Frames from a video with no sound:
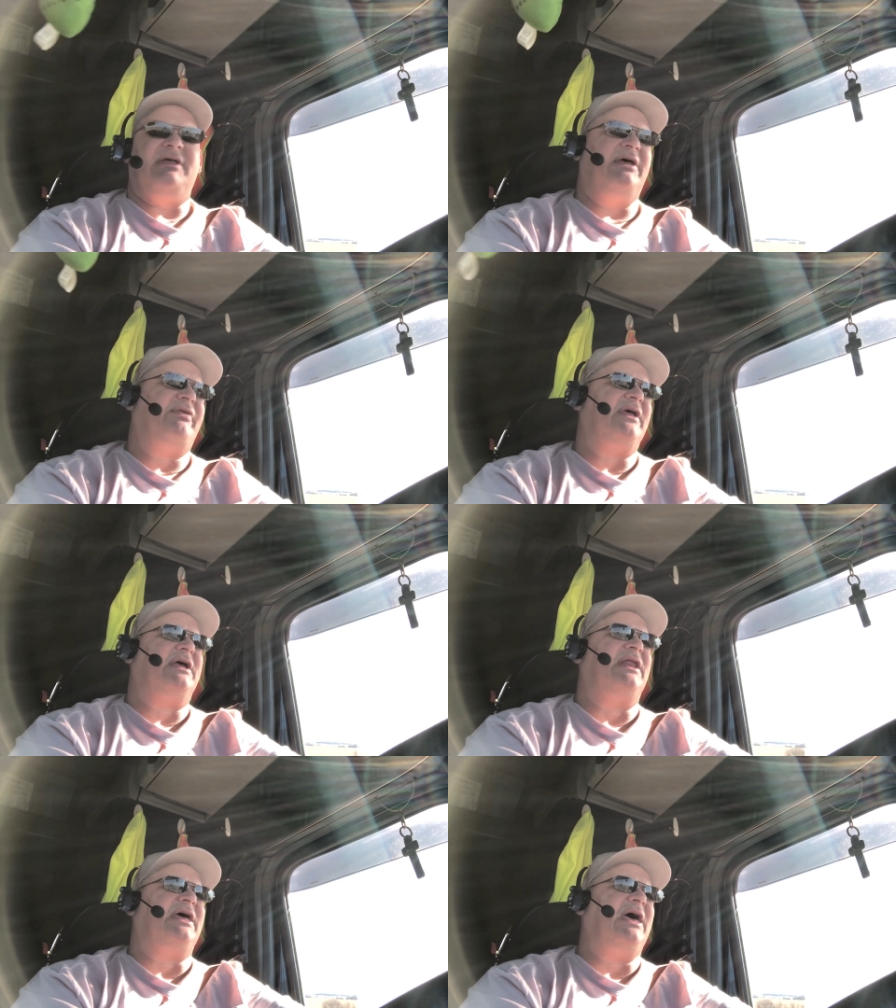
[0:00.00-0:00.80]
Is he
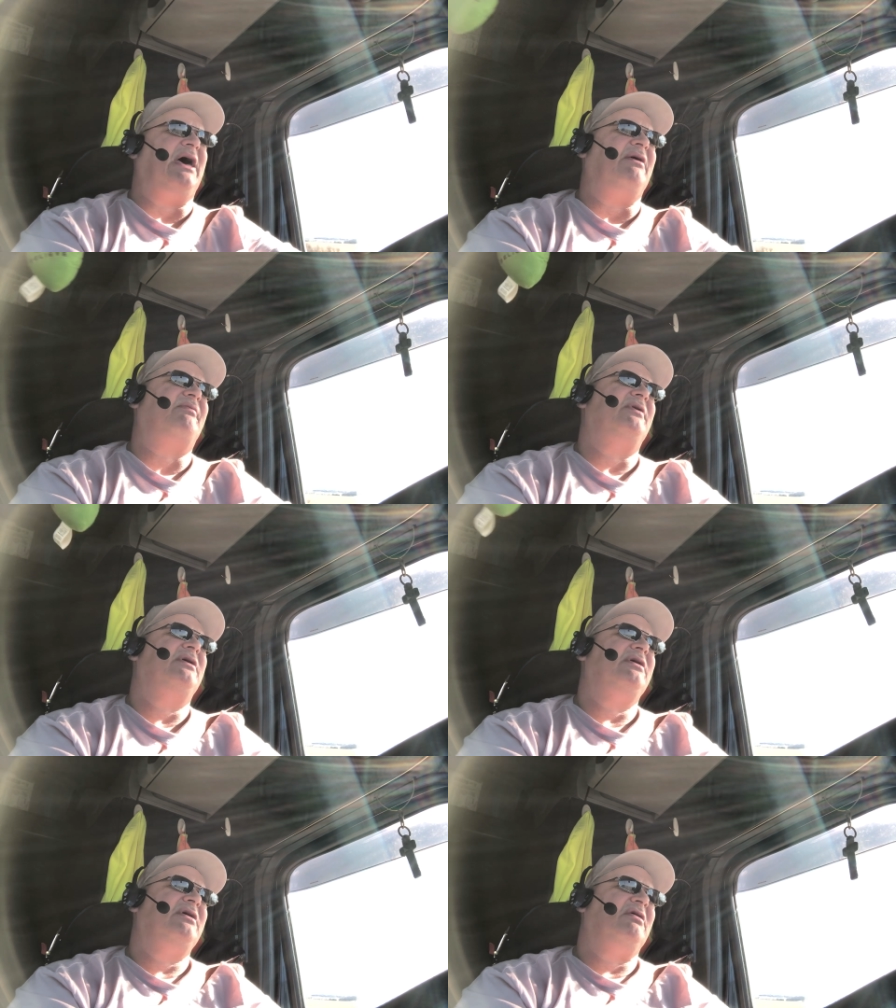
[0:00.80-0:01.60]
going to have
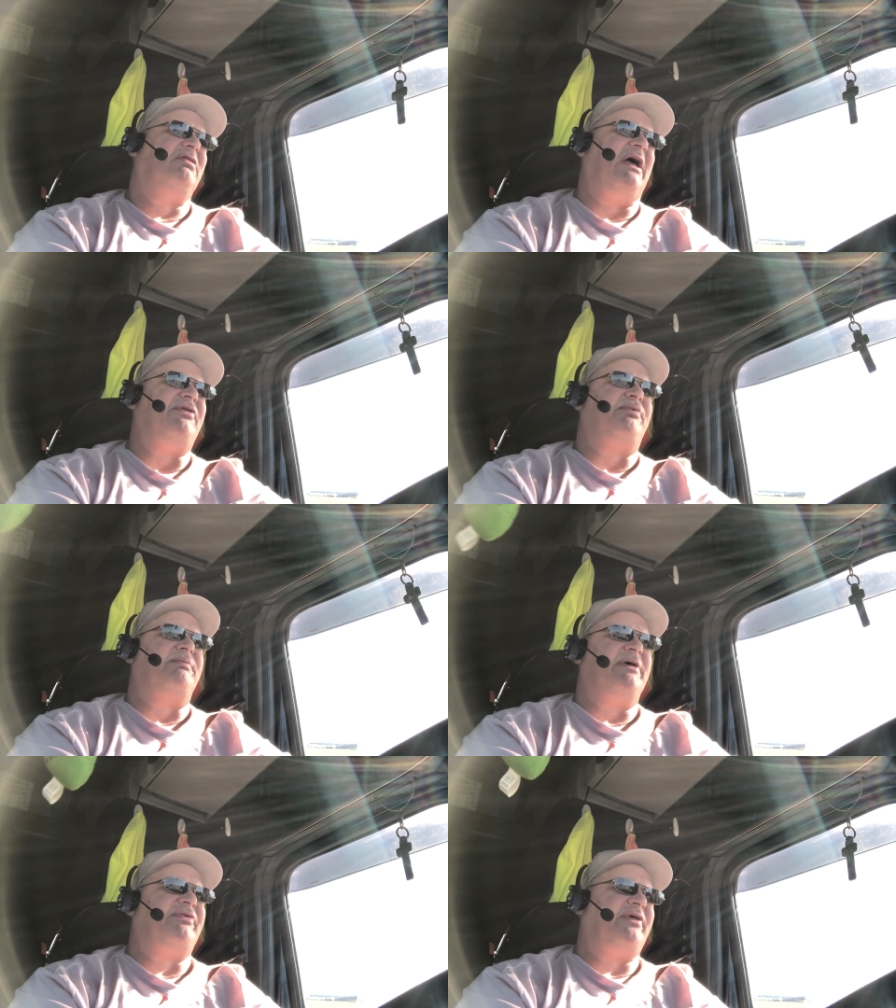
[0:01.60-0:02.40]
lights
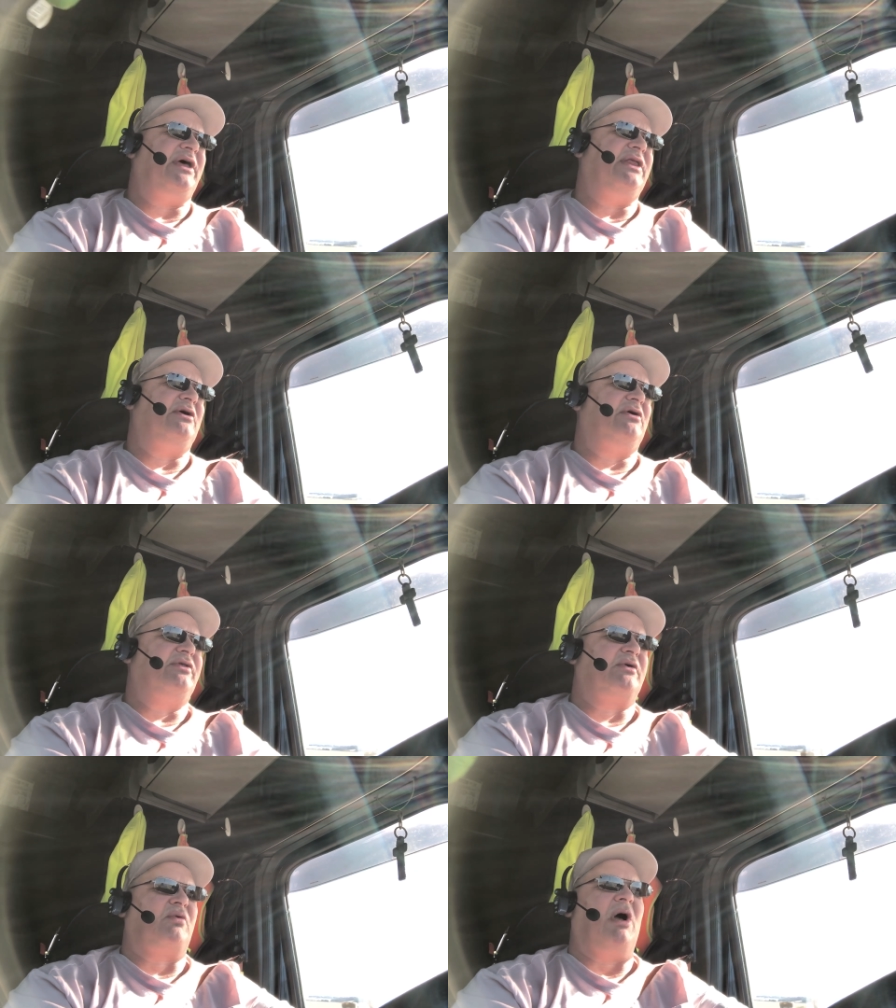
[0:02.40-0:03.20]
missing? Or
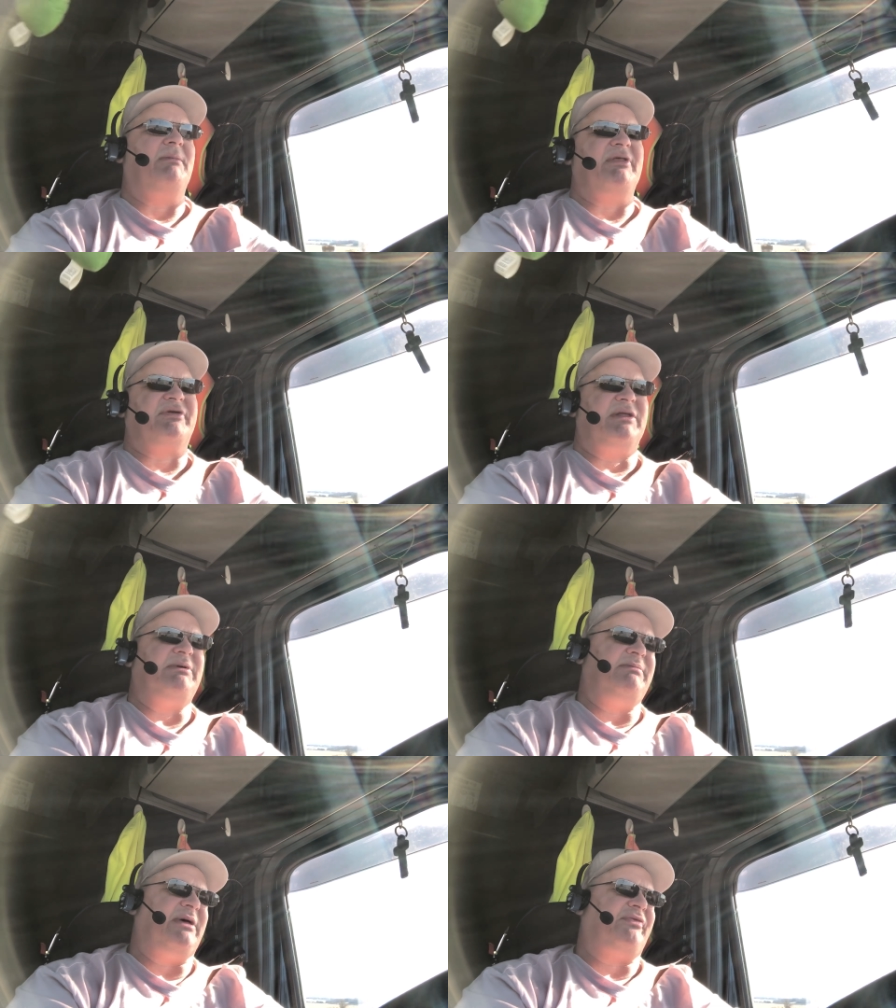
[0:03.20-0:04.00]
the grommet's going to
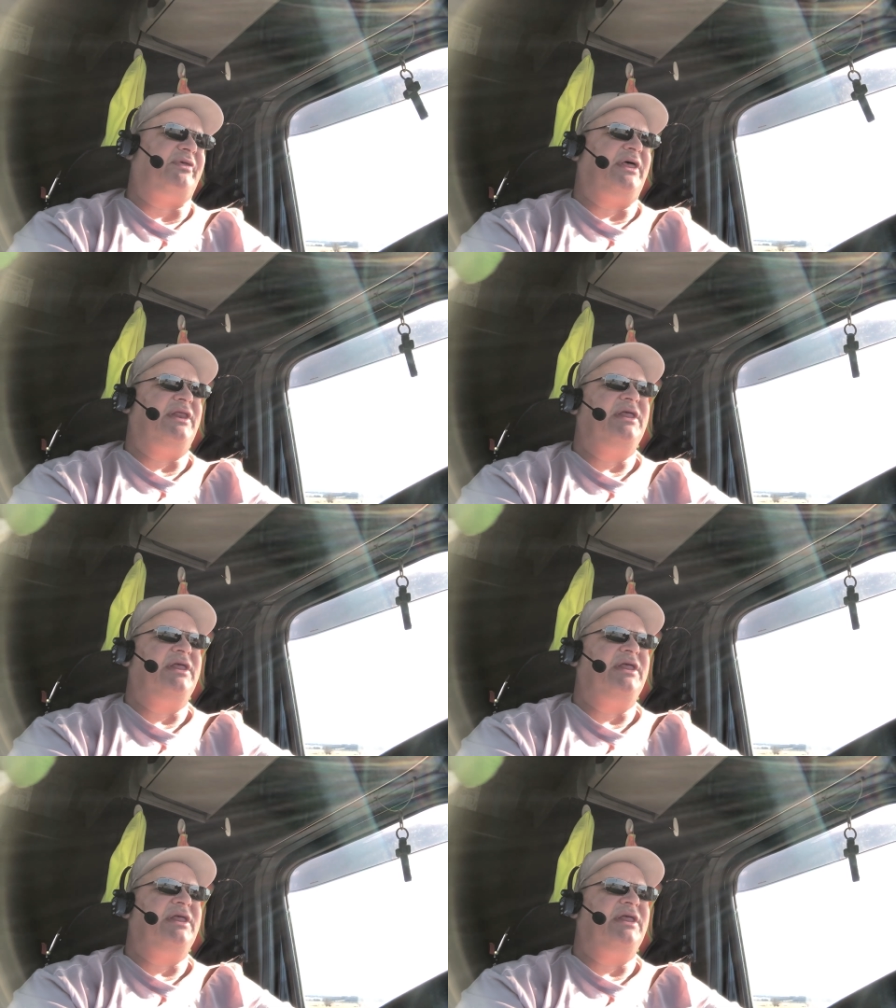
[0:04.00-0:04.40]
be missing?